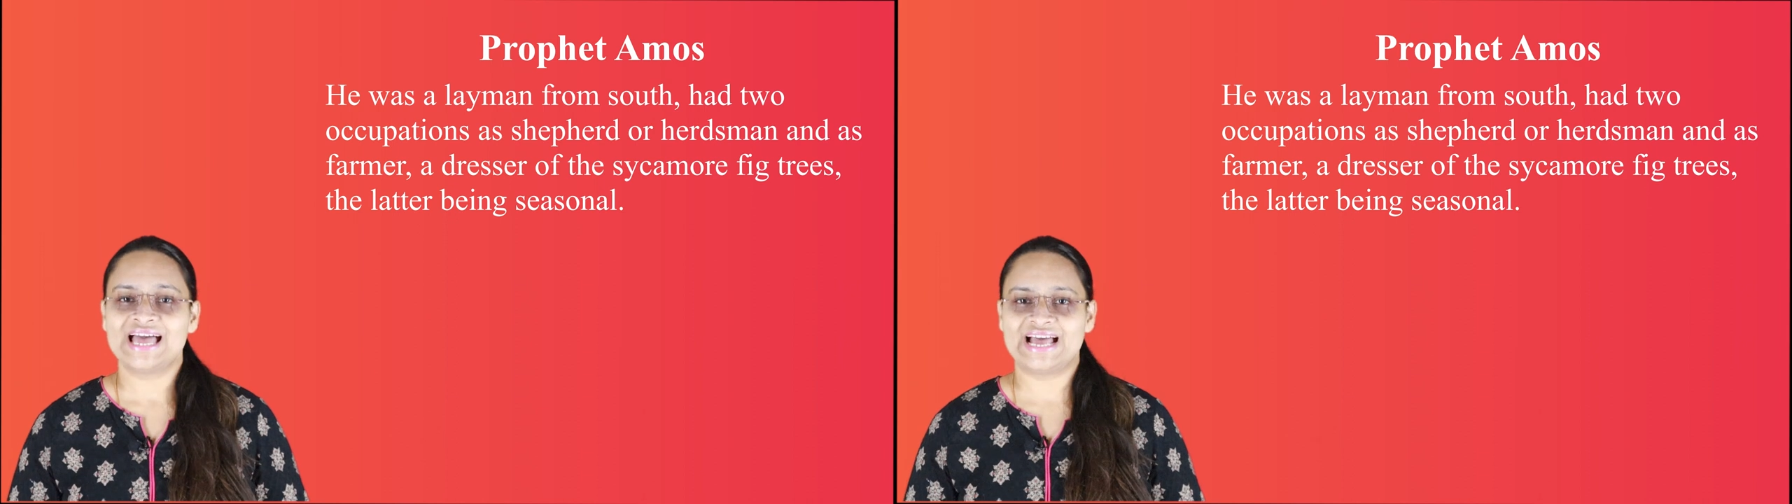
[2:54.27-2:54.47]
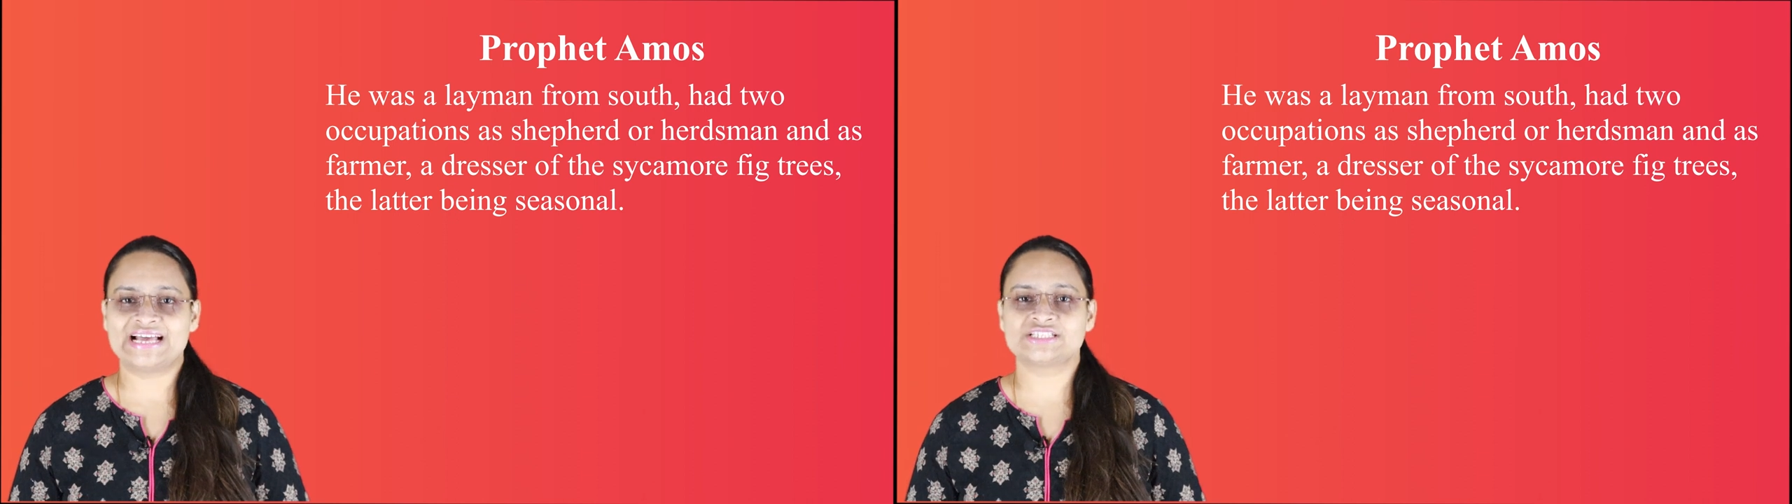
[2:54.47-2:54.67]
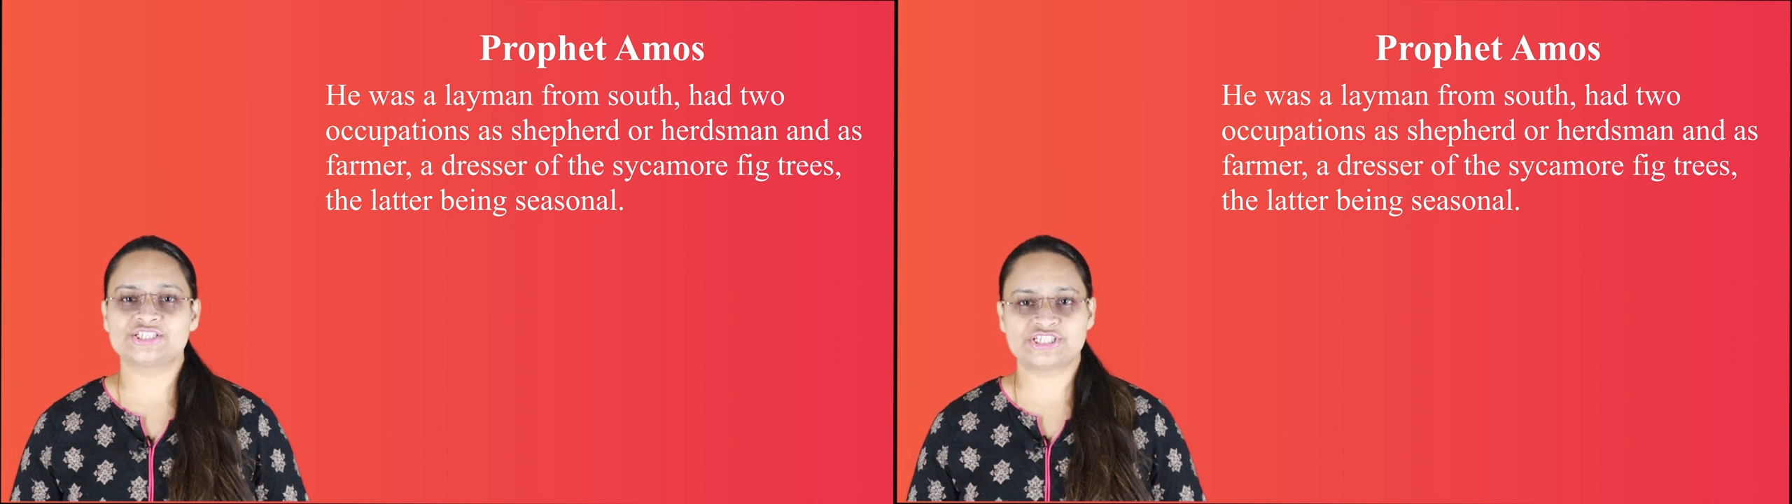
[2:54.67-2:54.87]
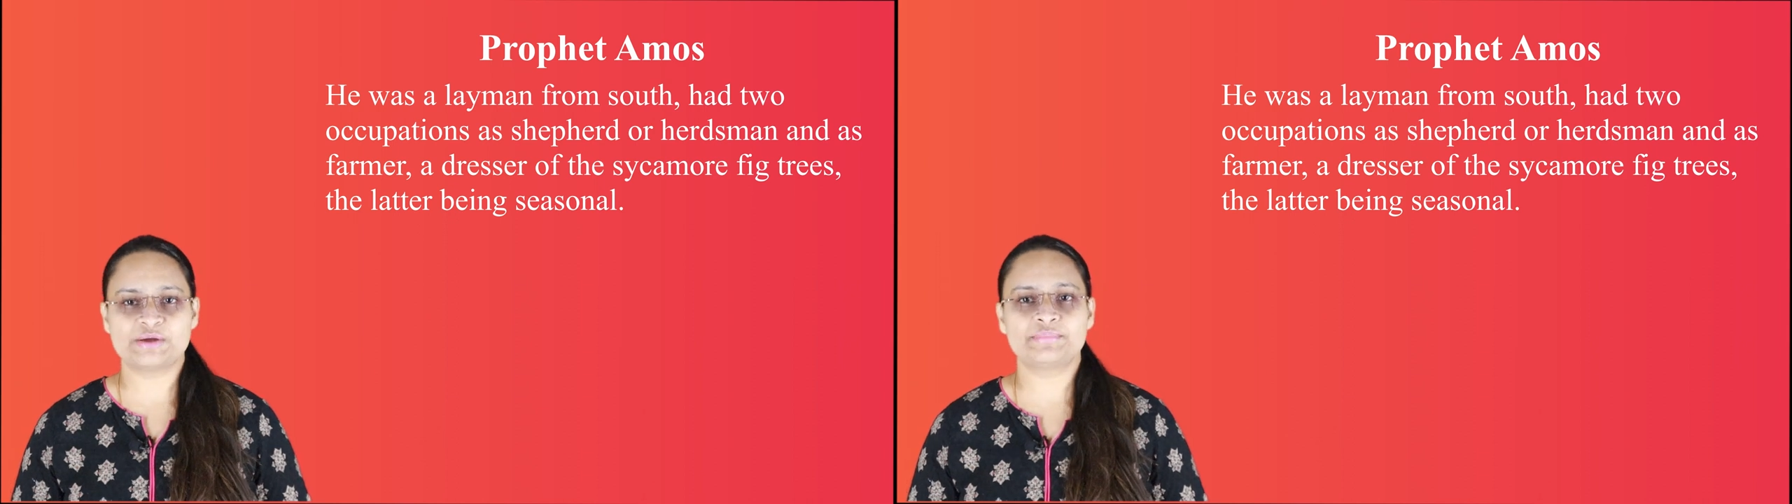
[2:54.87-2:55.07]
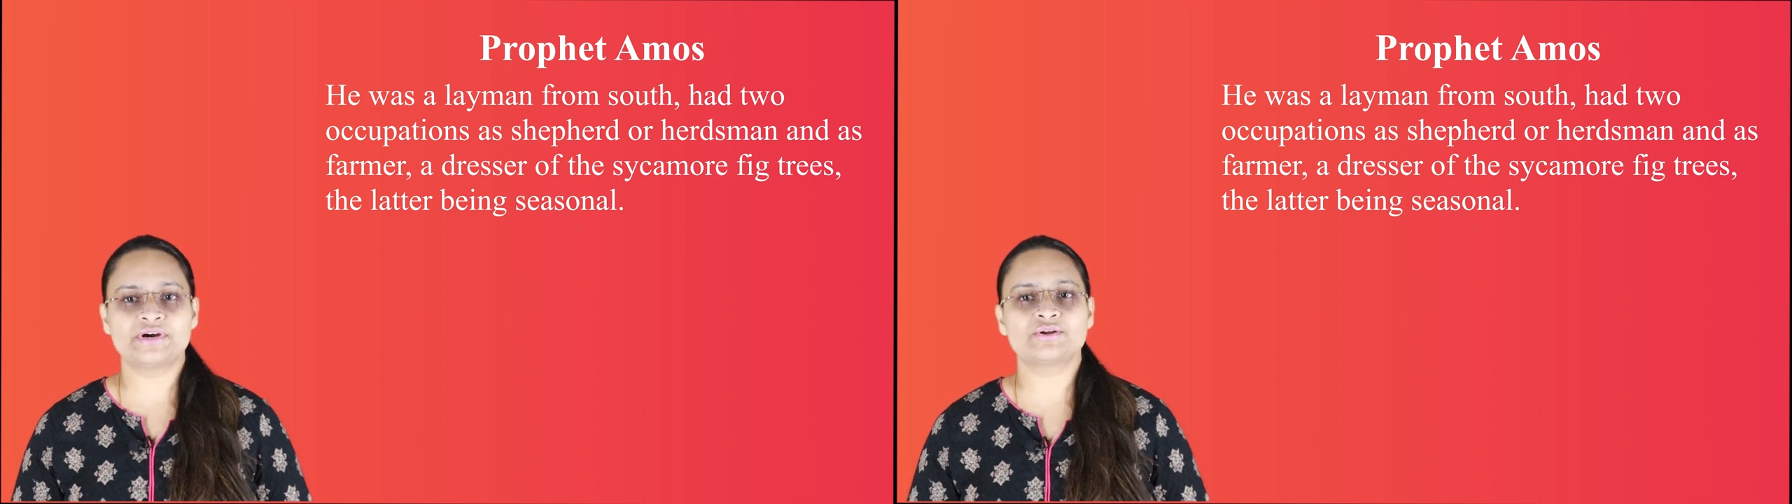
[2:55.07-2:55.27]
as a
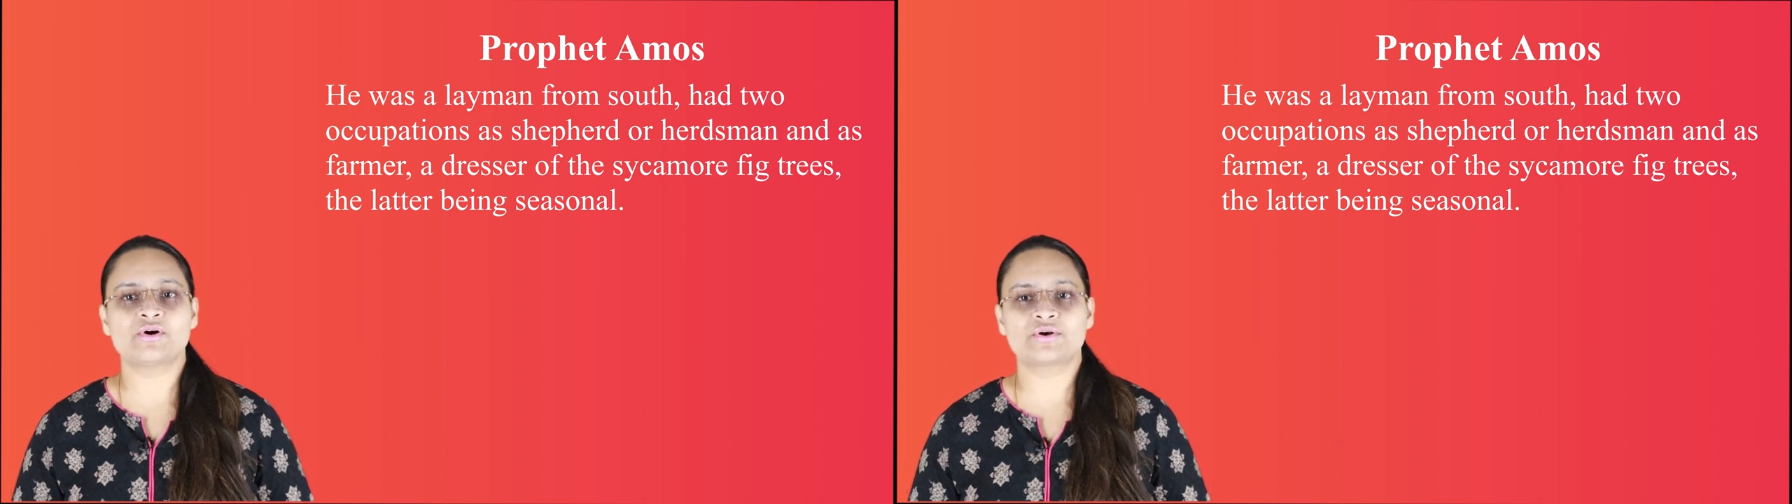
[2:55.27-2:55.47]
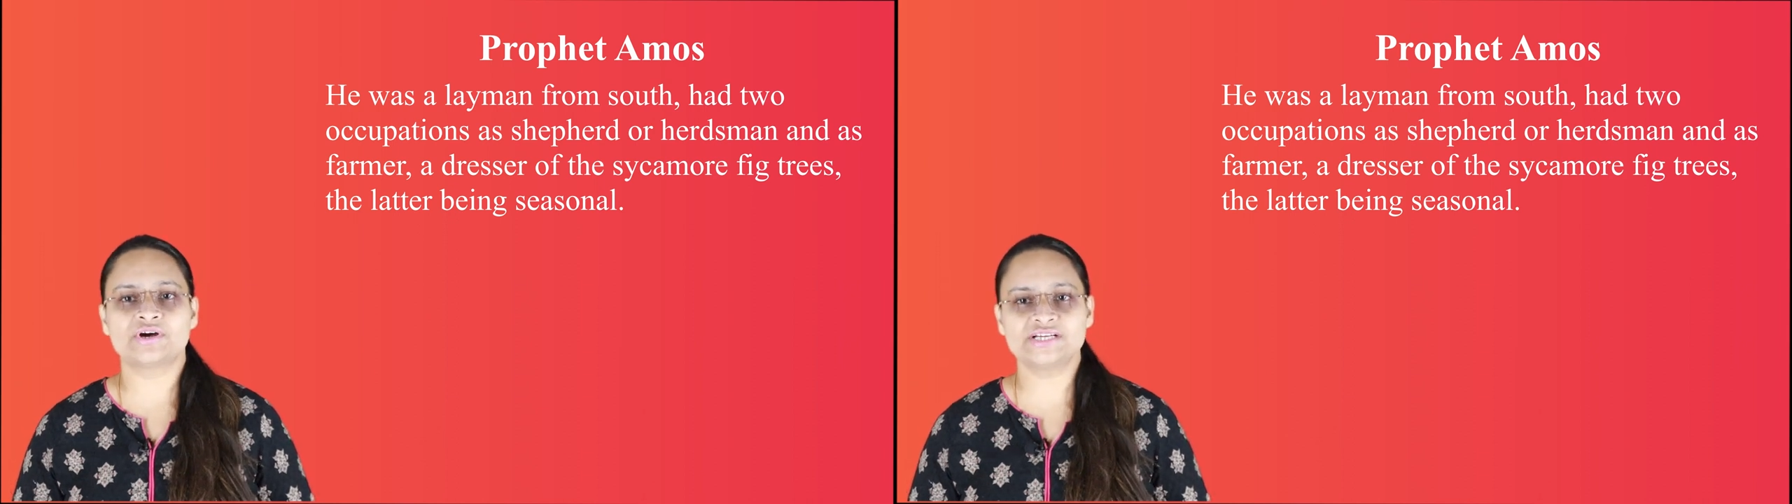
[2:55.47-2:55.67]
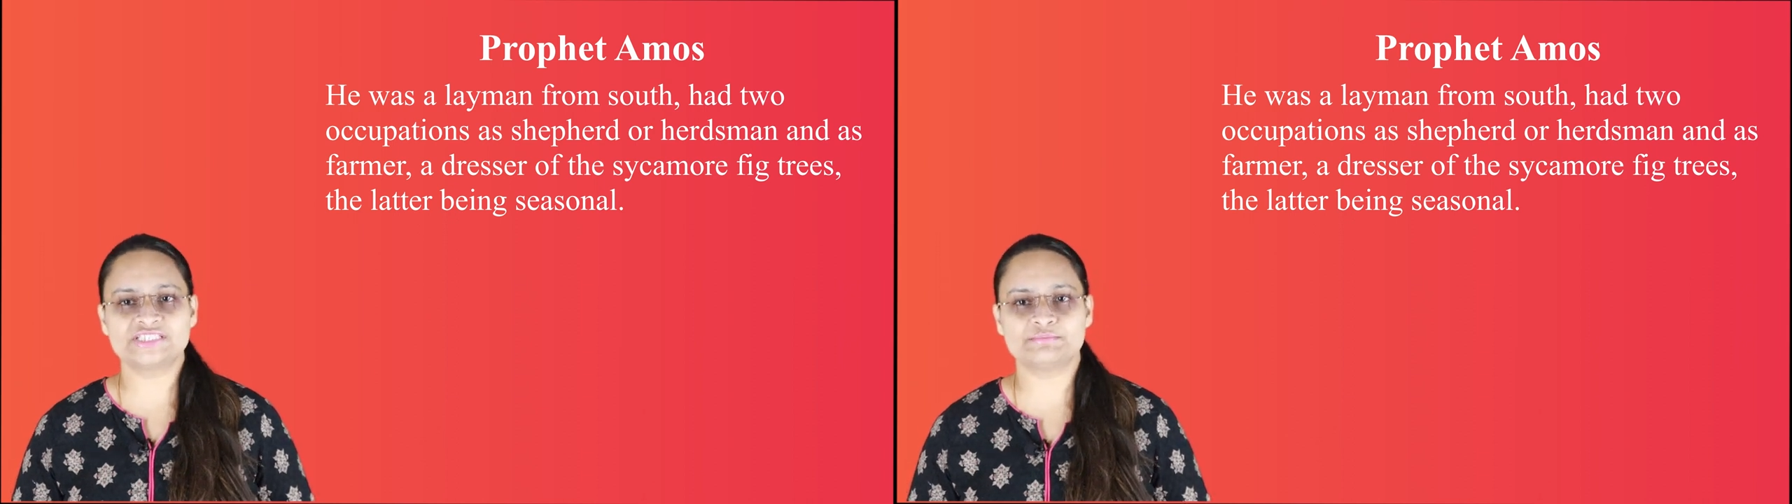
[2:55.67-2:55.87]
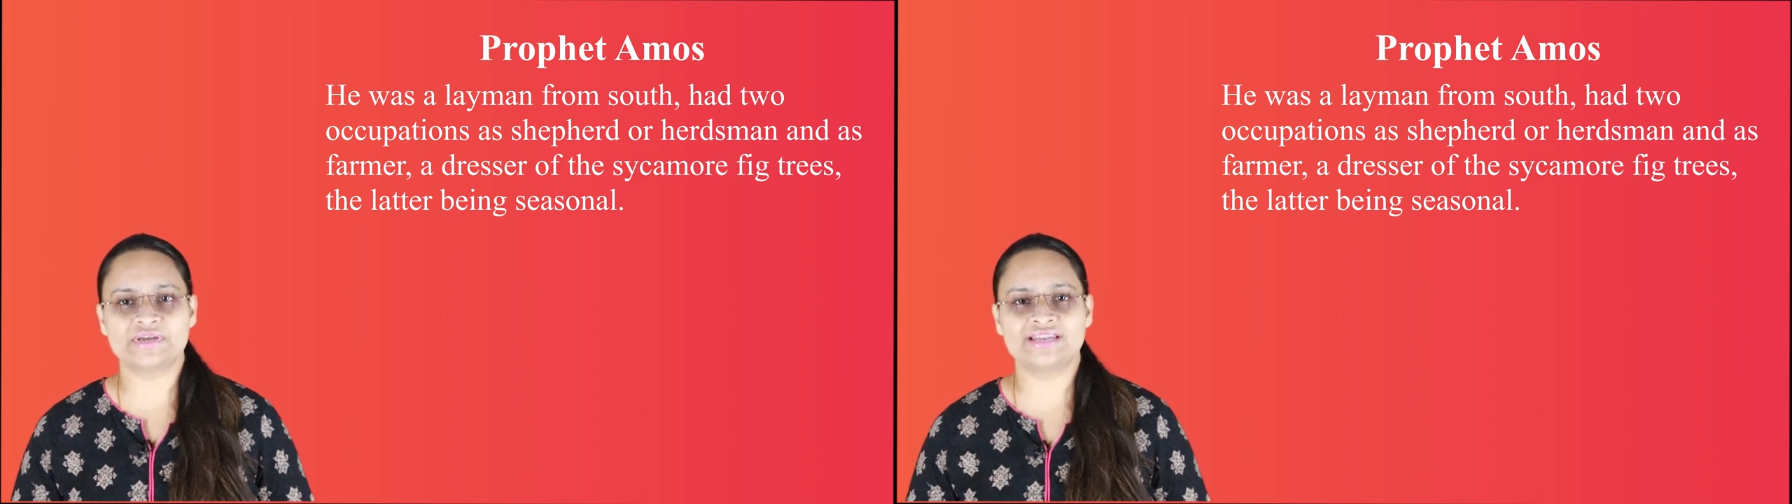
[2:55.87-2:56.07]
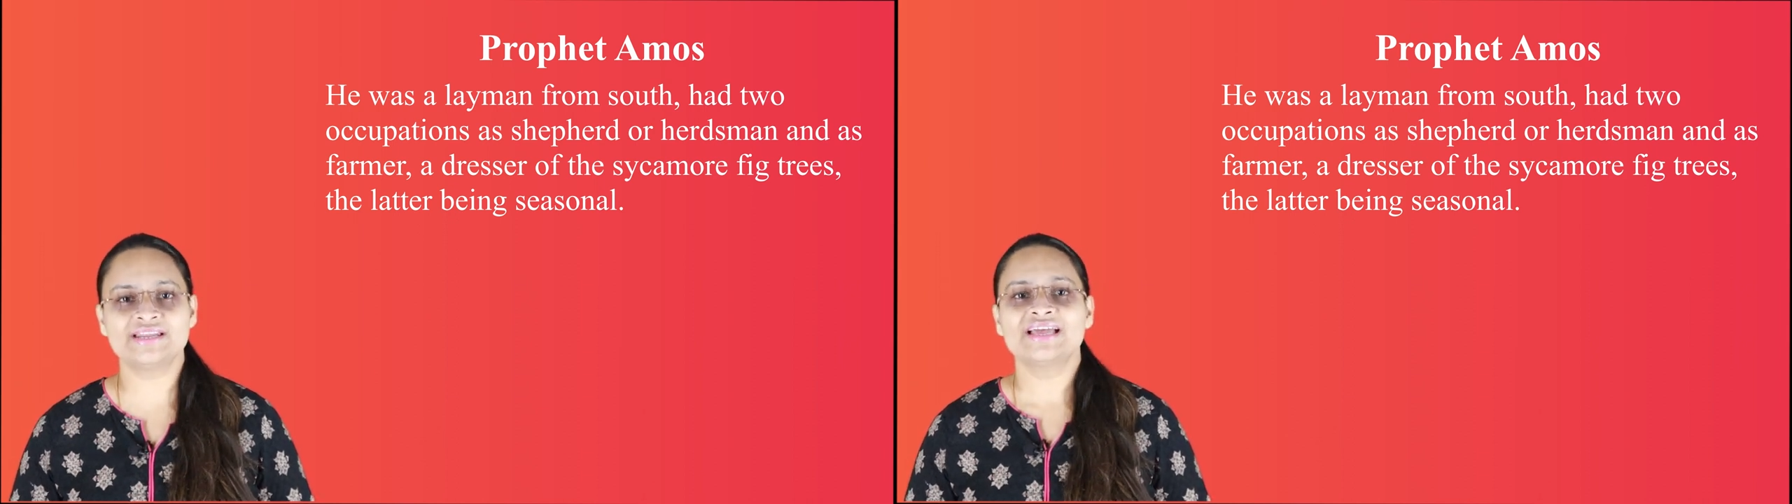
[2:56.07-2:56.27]
shepherd or
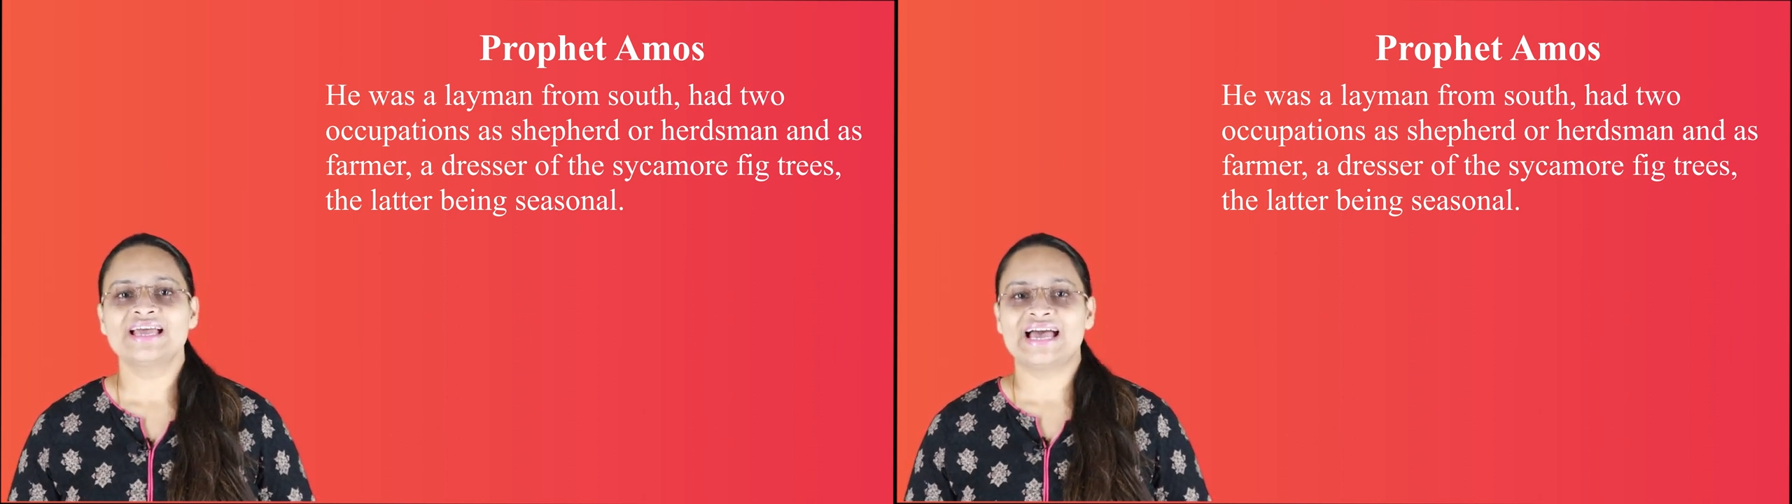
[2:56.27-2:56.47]
herdsman